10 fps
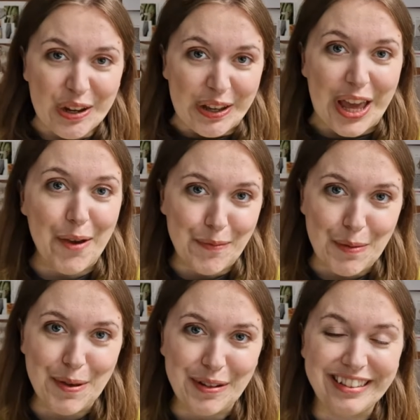can be a
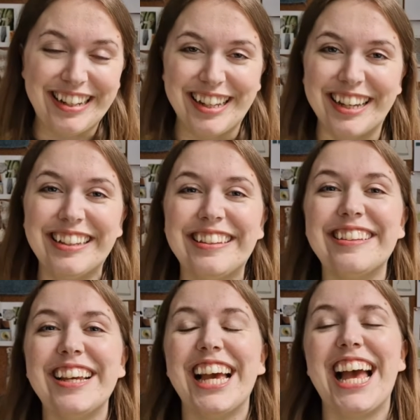bit tedious.
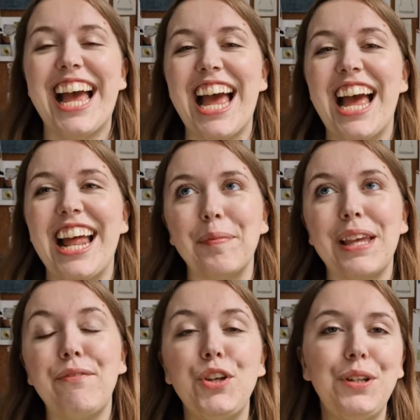And
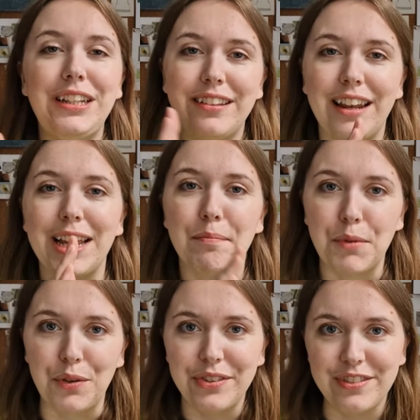if you need to
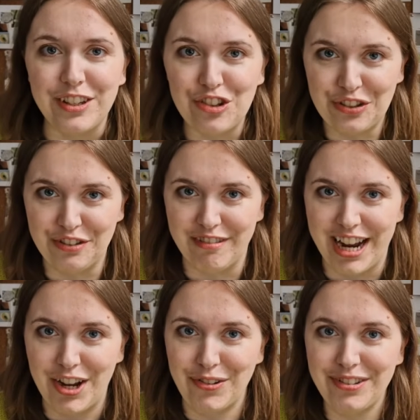move stitches
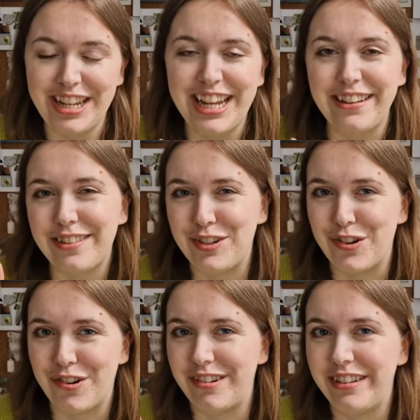around, it's
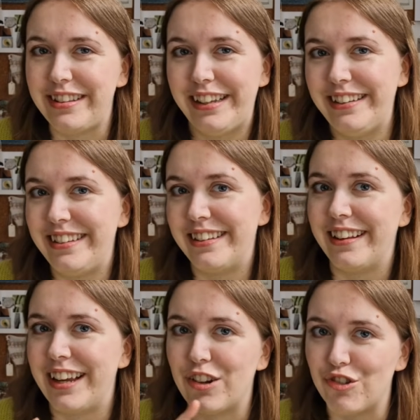not as easy as
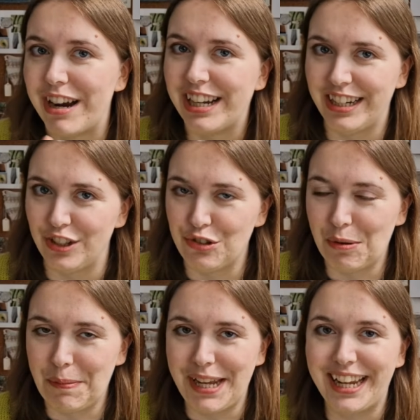dragging and
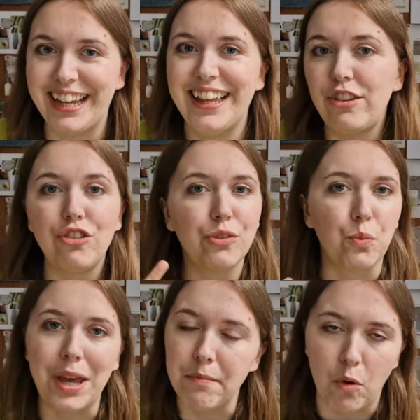dropping. It's just
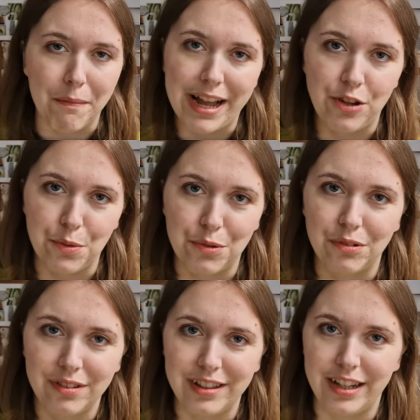way more
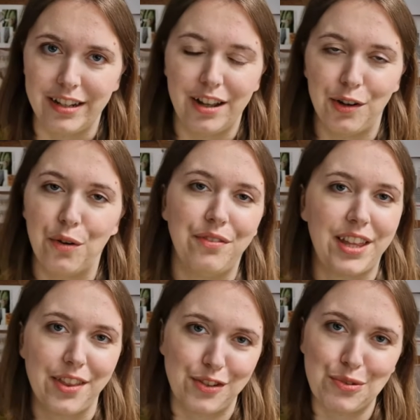manual than a lot of the
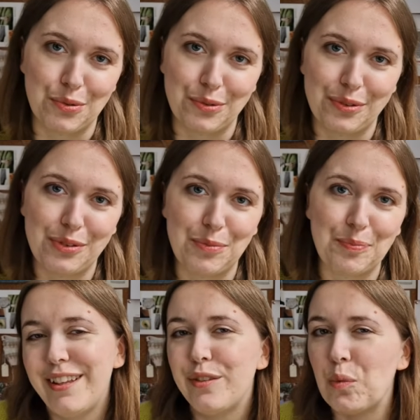other tools.
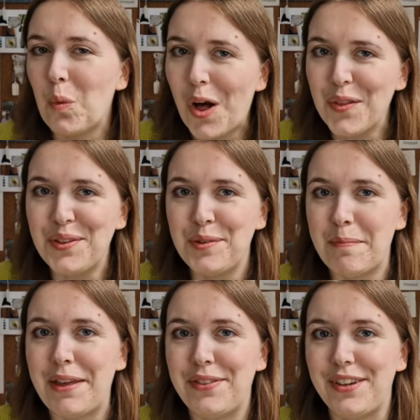So while this
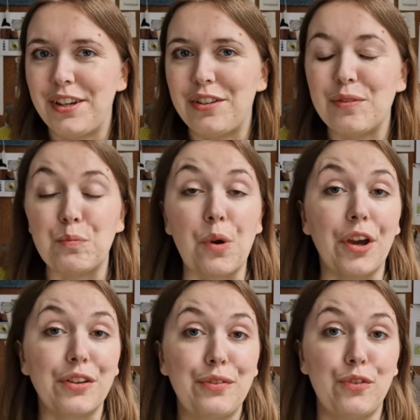method
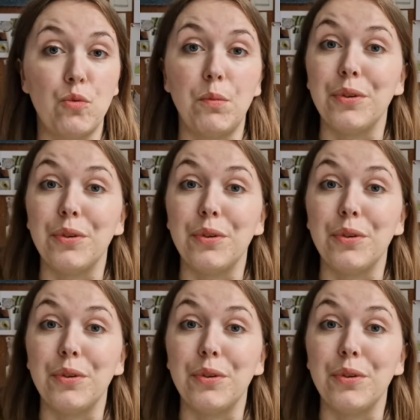works for more